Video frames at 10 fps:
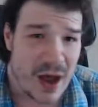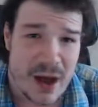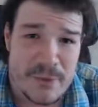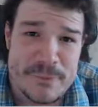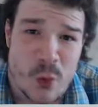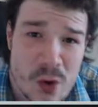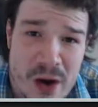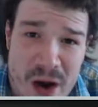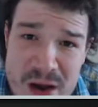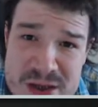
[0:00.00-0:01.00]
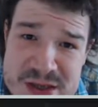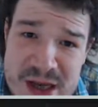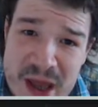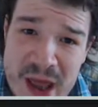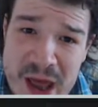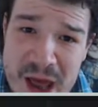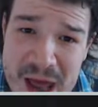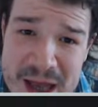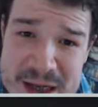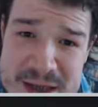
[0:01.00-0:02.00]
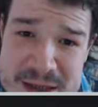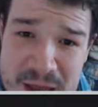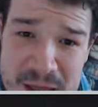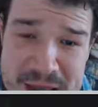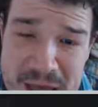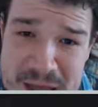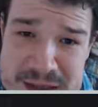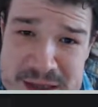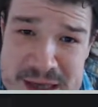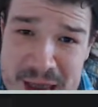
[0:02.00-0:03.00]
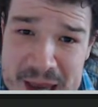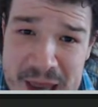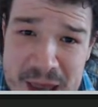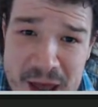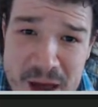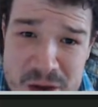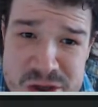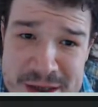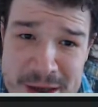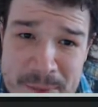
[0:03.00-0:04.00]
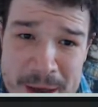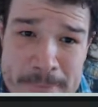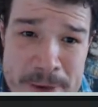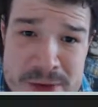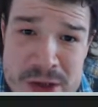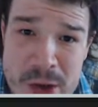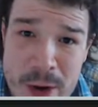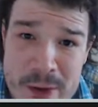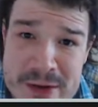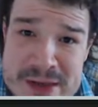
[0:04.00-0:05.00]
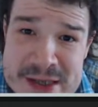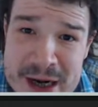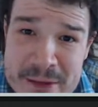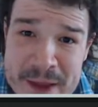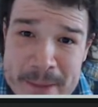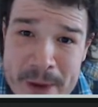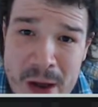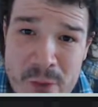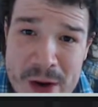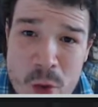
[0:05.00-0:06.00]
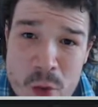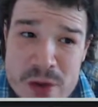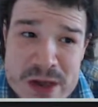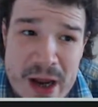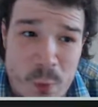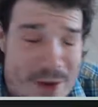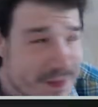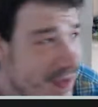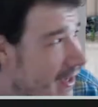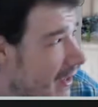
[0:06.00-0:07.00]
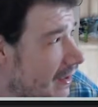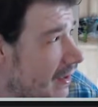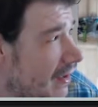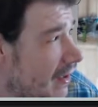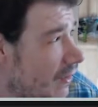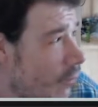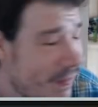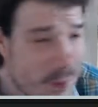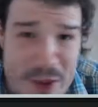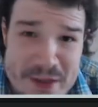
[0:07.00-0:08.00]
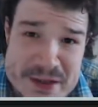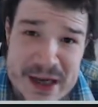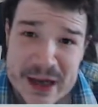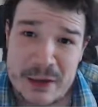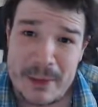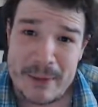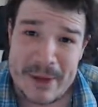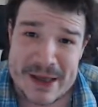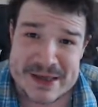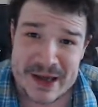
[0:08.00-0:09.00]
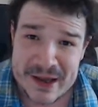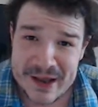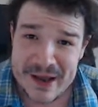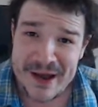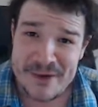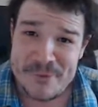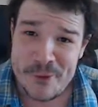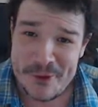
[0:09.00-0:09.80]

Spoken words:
forecast. Yeah, as I say, I'll shut down my computer. You won't notice anything, but I'll record when the weather's a little bit better for